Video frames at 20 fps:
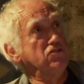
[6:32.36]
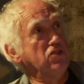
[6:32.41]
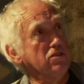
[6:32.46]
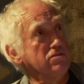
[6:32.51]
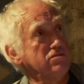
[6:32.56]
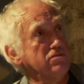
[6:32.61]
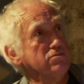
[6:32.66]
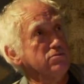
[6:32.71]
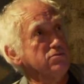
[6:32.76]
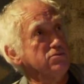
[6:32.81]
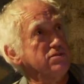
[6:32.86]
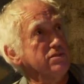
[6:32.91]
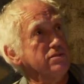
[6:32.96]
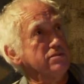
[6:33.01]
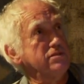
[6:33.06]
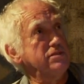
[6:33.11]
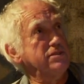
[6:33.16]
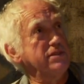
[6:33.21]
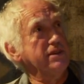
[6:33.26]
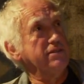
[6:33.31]
nozzles
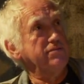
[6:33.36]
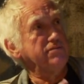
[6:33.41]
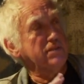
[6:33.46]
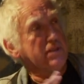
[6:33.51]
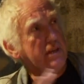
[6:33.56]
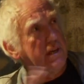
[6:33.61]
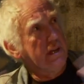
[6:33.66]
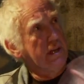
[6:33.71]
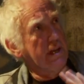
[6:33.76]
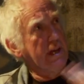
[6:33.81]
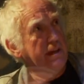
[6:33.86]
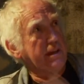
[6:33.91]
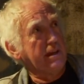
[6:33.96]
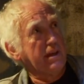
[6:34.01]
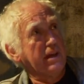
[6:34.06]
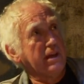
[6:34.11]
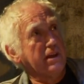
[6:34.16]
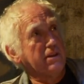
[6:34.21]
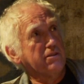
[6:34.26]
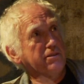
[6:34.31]
and stuff to collect
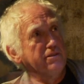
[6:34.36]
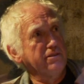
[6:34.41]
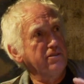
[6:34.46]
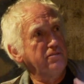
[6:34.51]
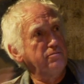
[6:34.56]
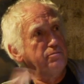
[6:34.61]
air and